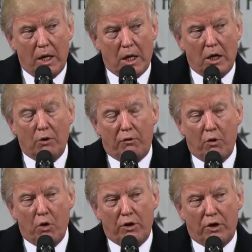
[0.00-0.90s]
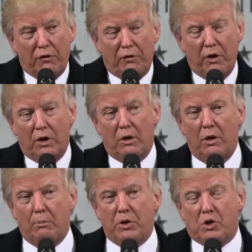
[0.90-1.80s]
You know, for the
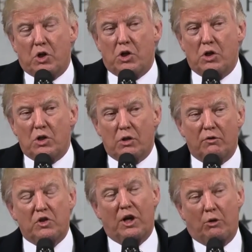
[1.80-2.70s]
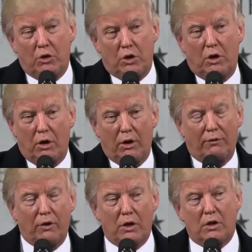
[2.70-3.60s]
different positions of secretary
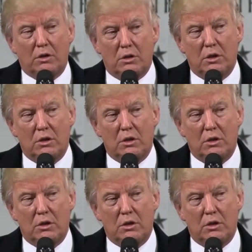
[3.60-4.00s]
of this